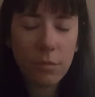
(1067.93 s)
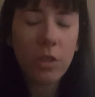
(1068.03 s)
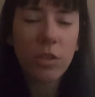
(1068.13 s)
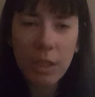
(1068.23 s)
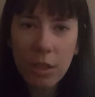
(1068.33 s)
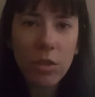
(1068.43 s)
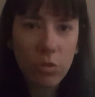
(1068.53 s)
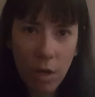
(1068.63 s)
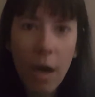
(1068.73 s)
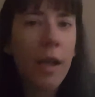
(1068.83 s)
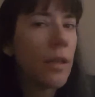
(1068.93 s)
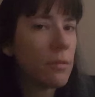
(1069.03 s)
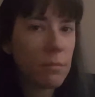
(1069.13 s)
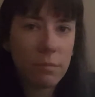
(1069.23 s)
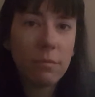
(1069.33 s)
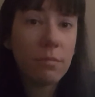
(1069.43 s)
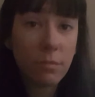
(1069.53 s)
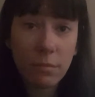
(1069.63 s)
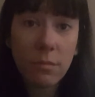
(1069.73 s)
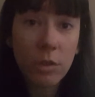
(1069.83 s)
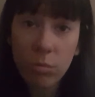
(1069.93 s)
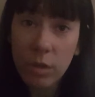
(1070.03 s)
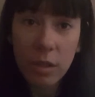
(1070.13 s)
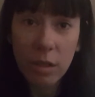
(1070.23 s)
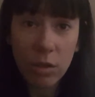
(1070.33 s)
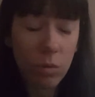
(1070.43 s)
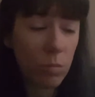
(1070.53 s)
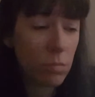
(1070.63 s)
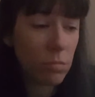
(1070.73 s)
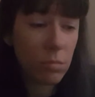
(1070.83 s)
You need to try. You really do.